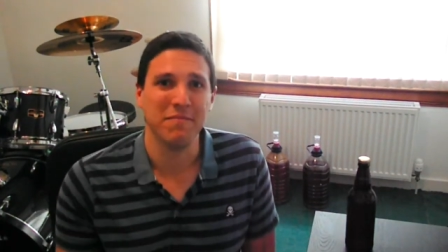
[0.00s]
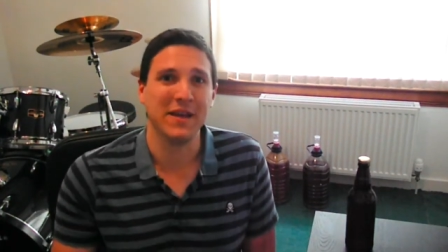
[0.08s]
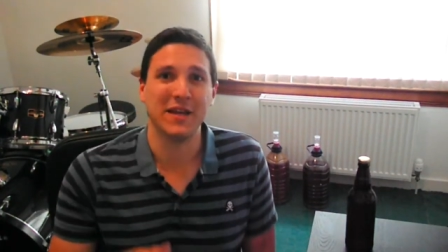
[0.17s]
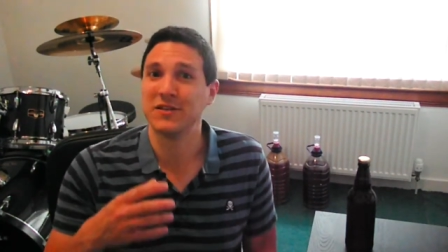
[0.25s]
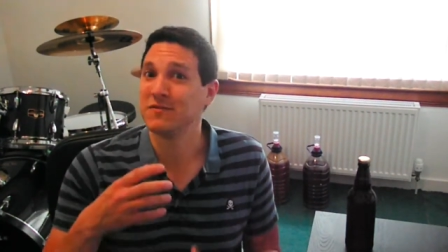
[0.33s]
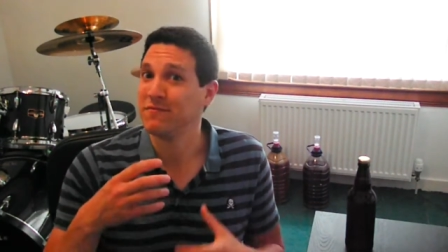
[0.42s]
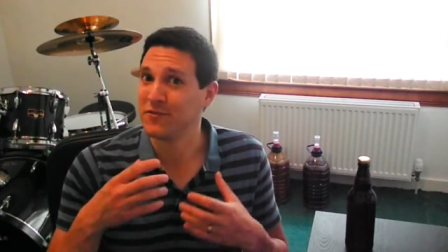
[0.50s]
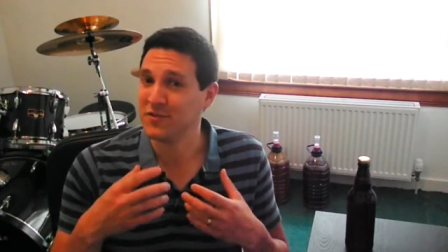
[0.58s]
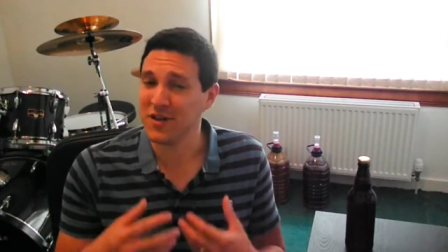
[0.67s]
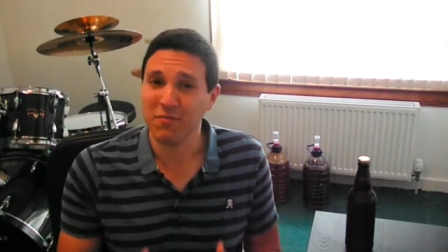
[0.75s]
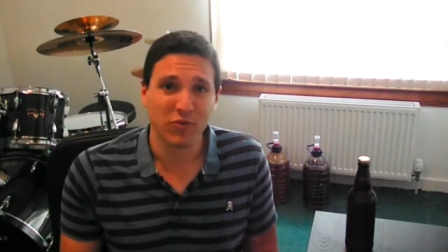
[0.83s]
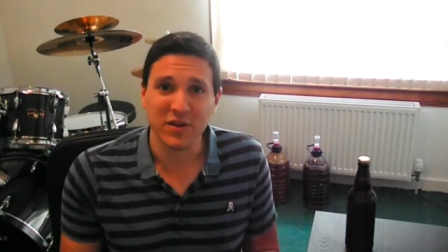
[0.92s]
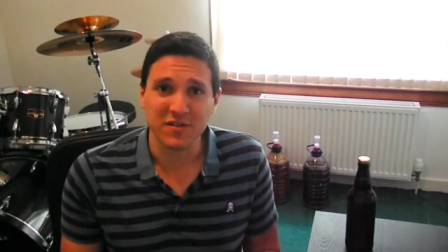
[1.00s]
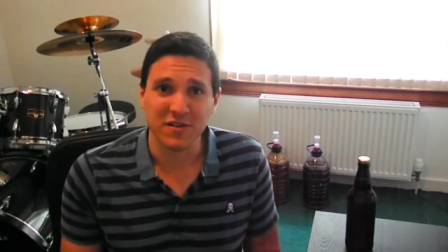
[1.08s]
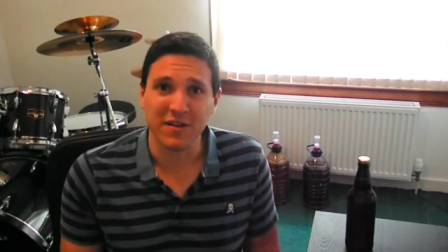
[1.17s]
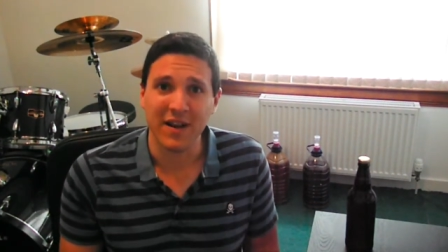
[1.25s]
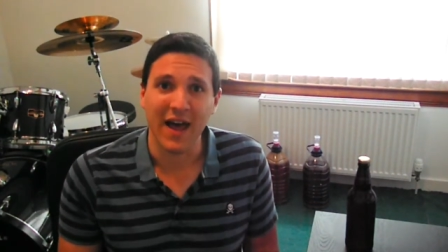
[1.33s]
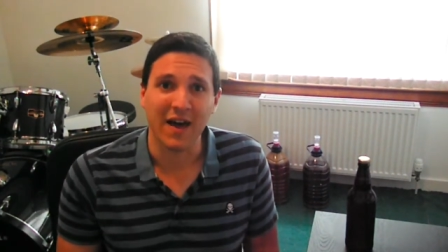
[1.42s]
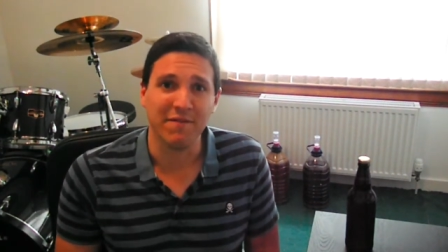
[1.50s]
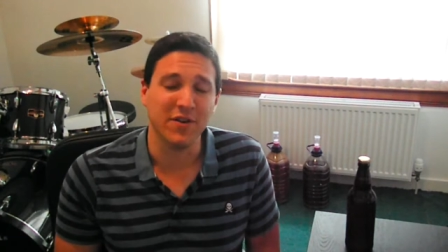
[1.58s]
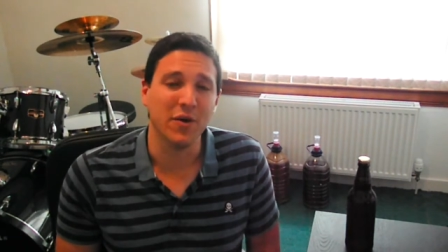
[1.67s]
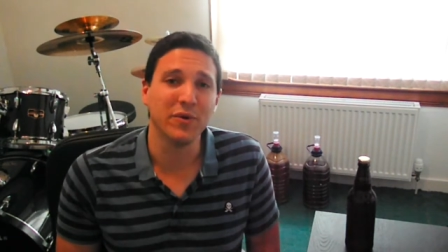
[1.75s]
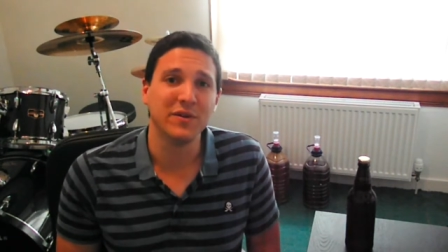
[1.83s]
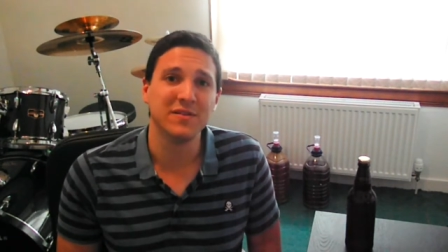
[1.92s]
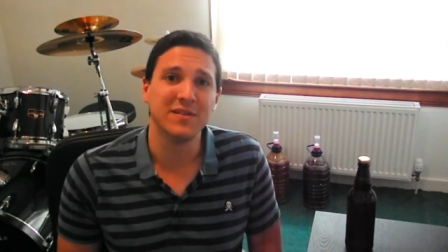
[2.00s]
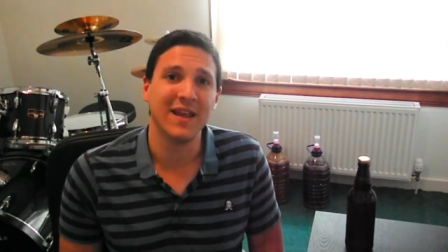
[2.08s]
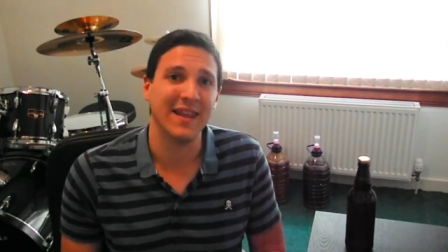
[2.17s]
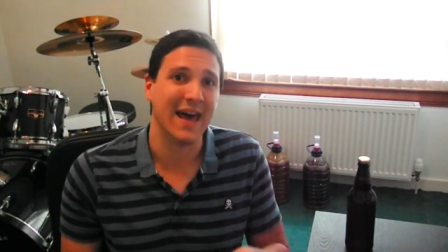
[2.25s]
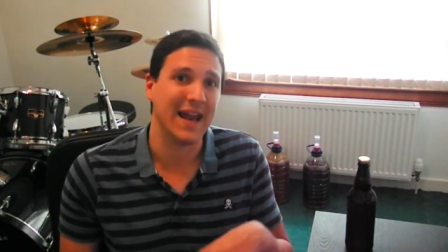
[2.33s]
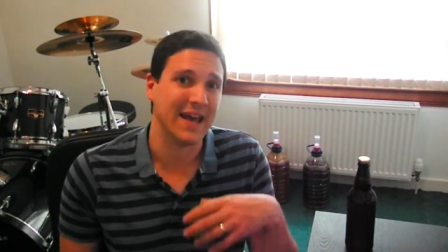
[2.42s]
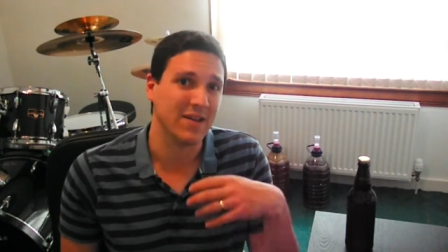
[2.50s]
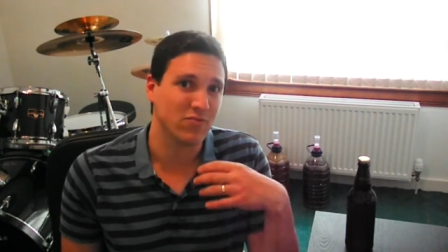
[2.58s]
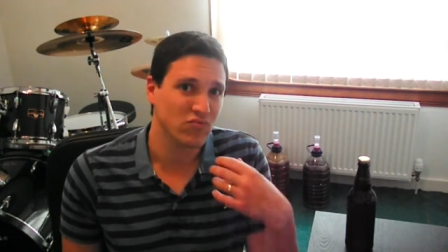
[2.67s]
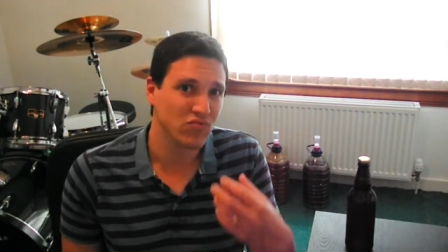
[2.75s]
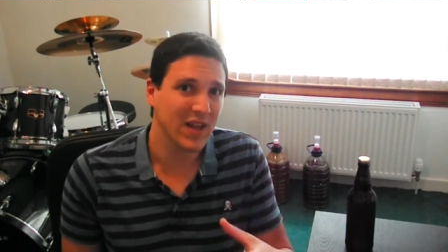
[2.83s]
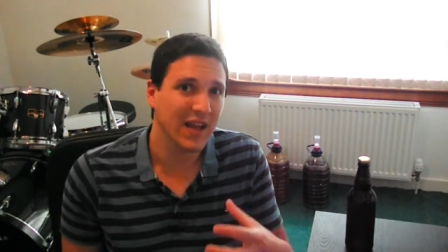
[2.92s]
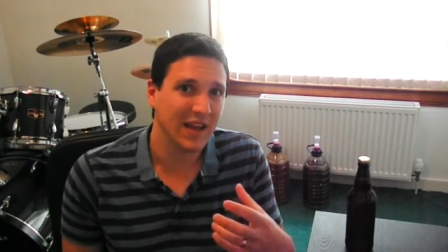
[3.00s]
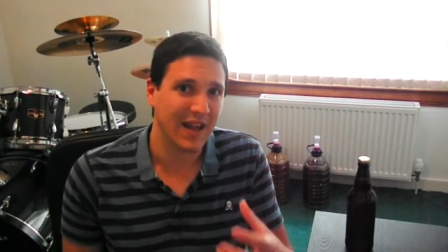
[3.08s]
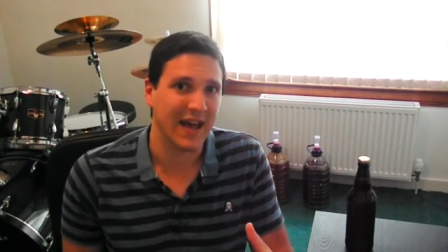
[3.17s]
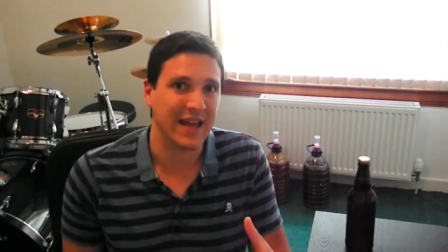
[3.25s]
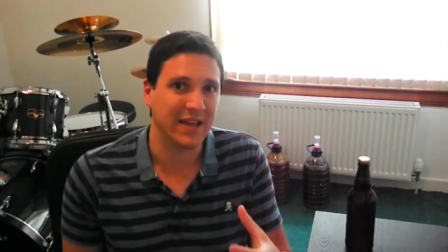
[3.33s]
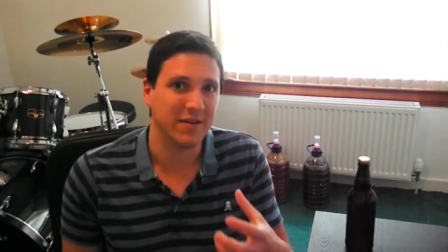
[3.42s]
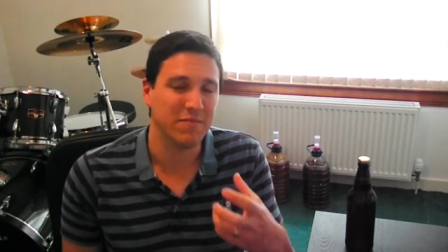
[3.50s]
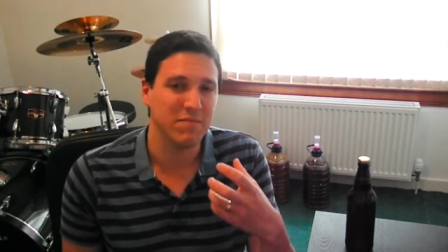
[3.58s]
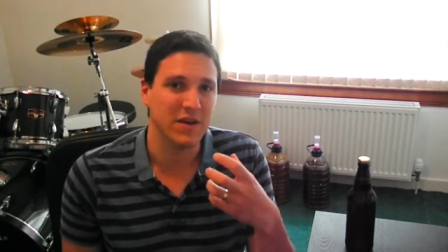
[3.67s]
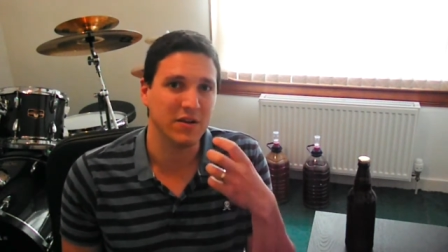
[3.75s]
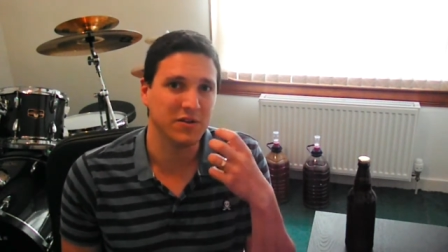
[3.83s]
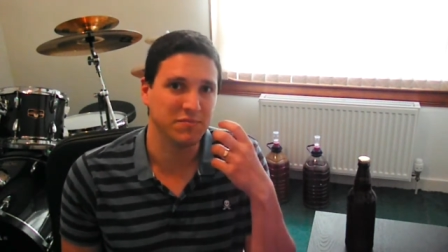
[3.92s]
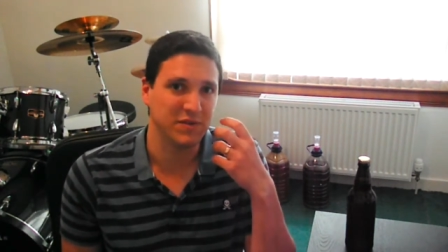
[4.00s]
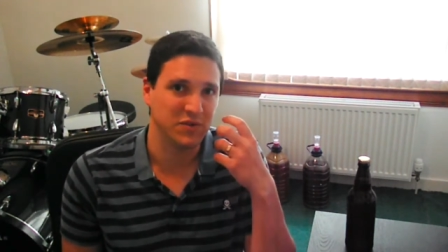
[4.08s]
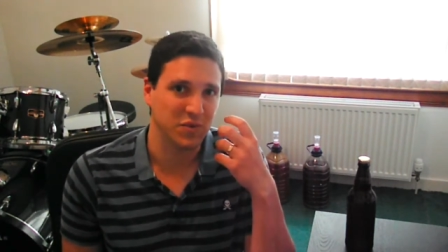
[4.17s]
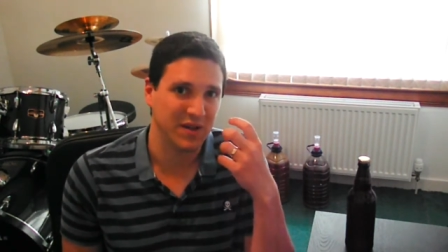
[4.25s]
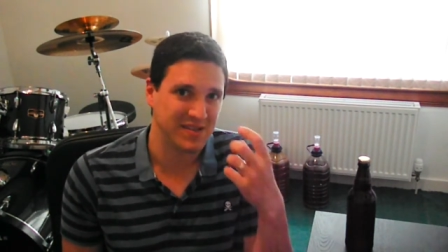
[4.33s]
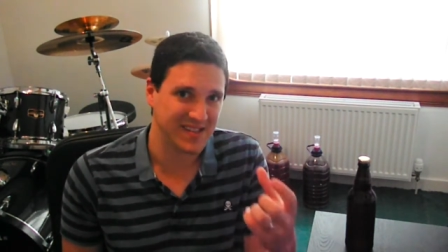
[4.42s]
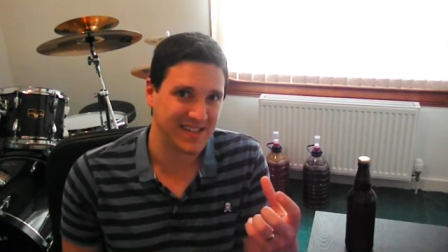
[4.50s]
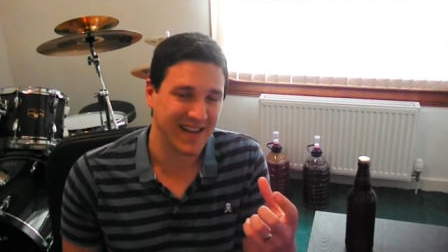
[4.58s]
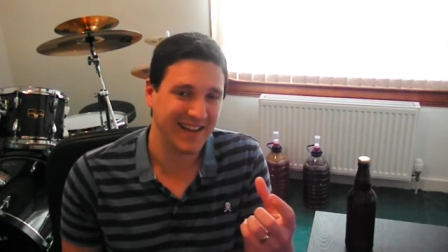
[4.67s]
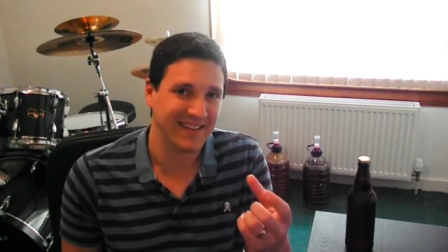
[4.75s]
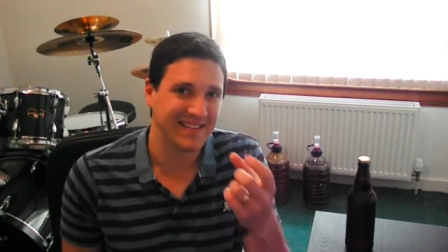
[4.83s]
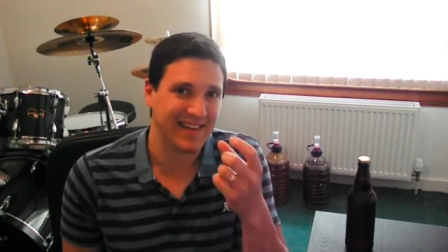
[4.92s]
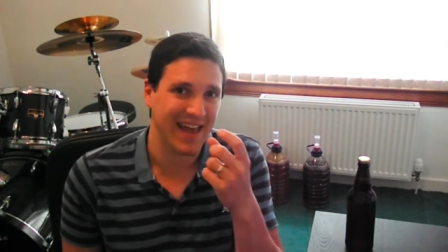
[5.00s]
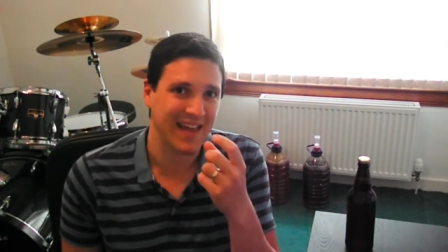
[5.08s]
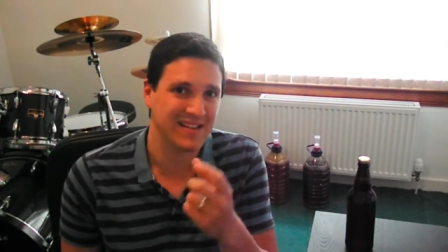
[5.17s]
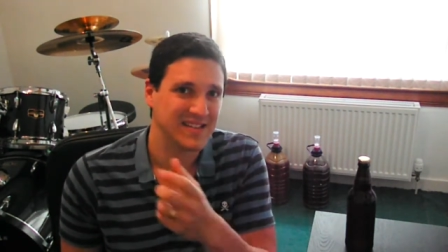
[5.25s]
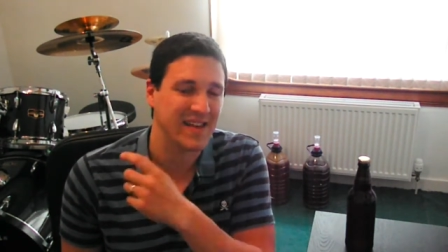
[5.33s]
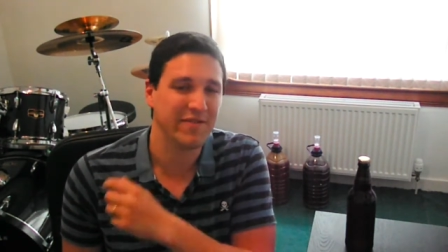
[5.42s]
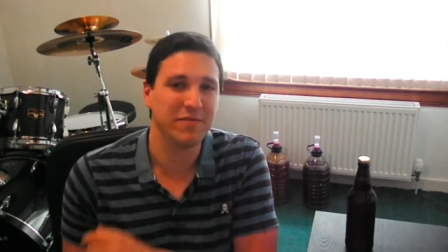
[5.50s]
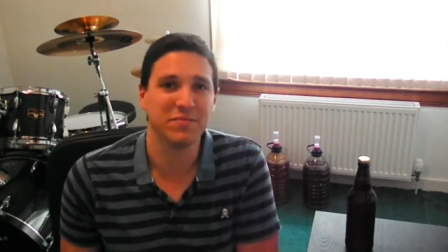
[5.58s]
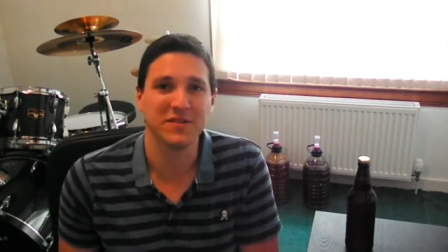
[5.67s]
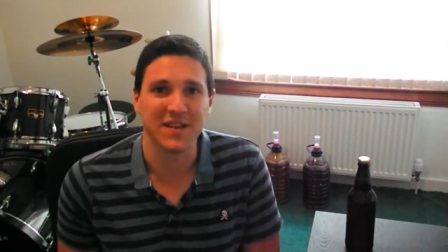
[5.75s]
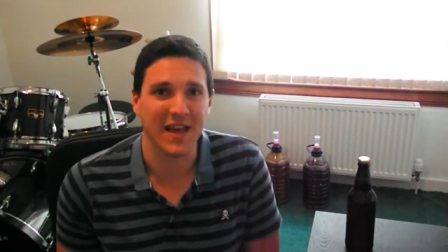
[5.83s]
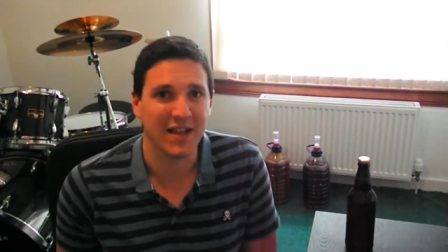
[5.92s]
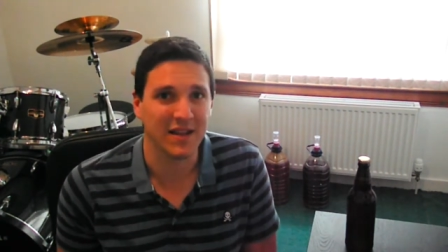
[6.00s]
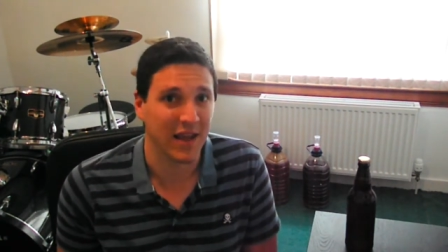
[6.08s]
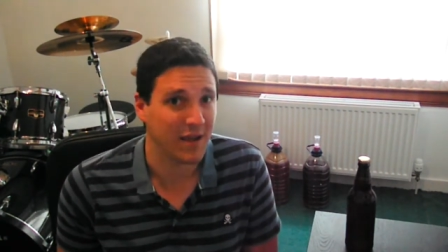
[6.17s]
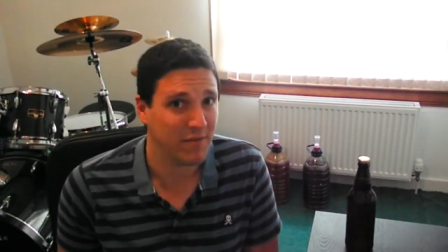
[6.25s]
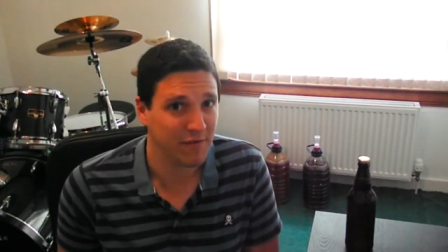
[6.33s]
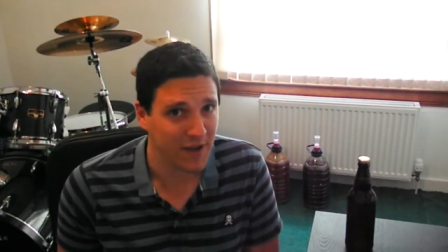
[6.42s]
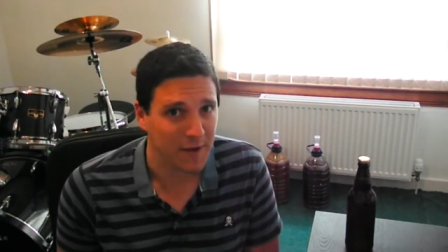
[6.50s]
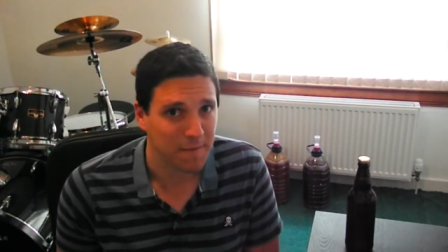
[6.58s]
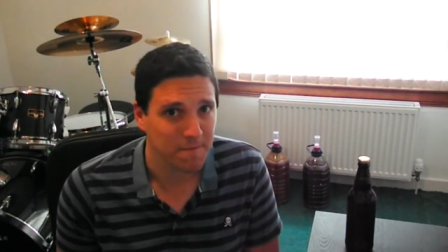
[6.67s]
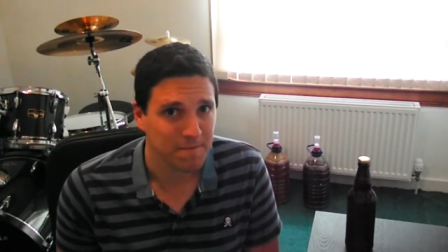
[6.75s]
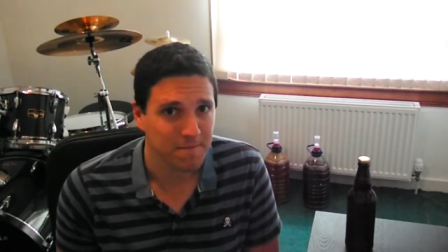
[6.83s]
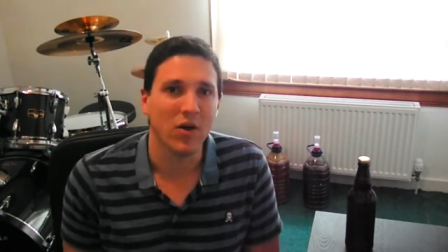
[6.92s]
because for some reason I've noticed that I really like beers between 6 and 7% ABV.